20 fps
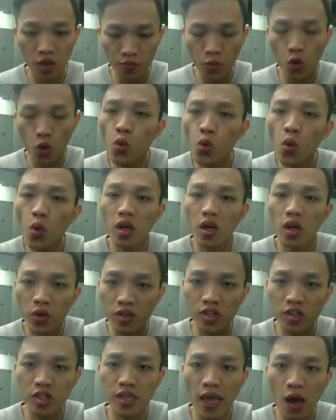who want to
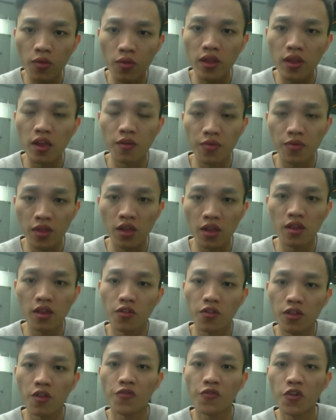sell
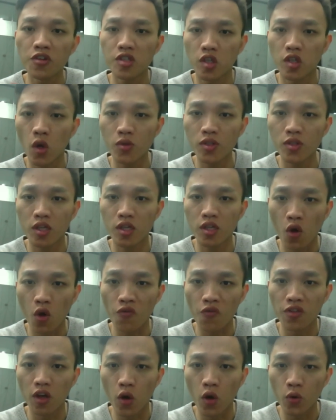the first dozen
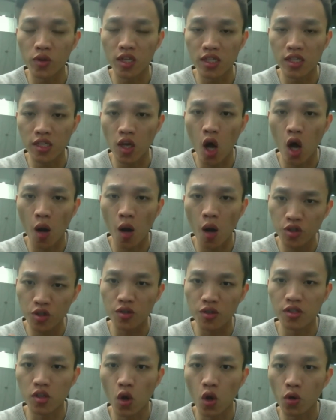of the OTC
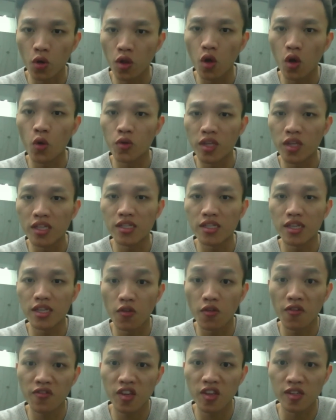options or the OTC
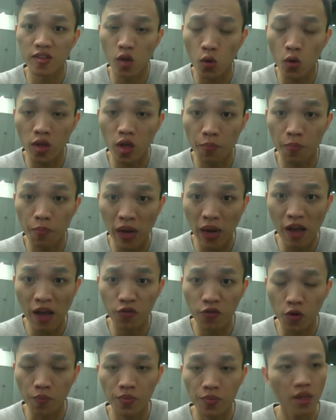derivatives on the
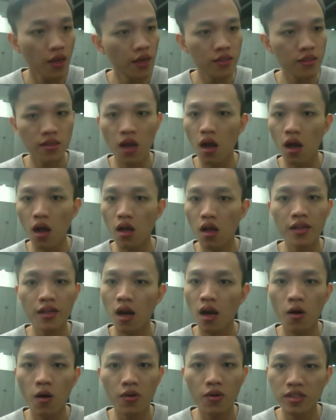platform,
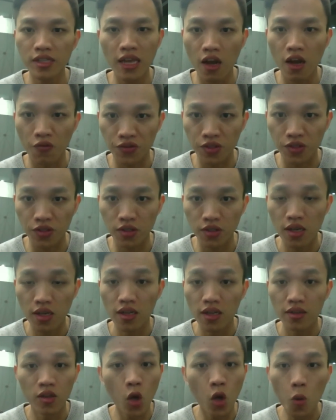it's ourselves.
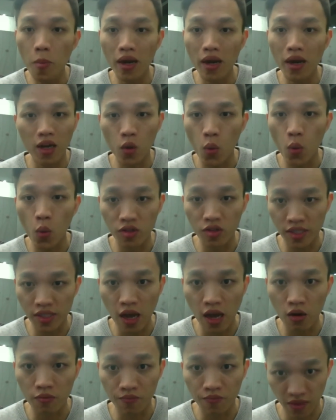Nobody will
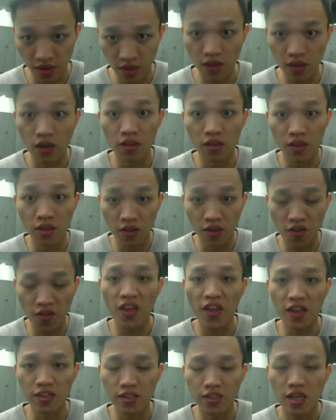sell the
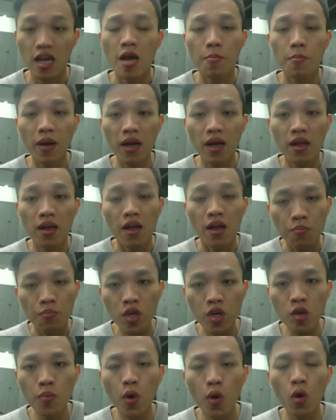things, but
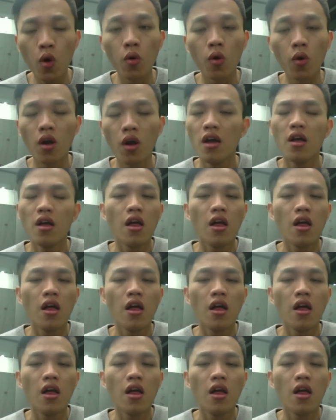people,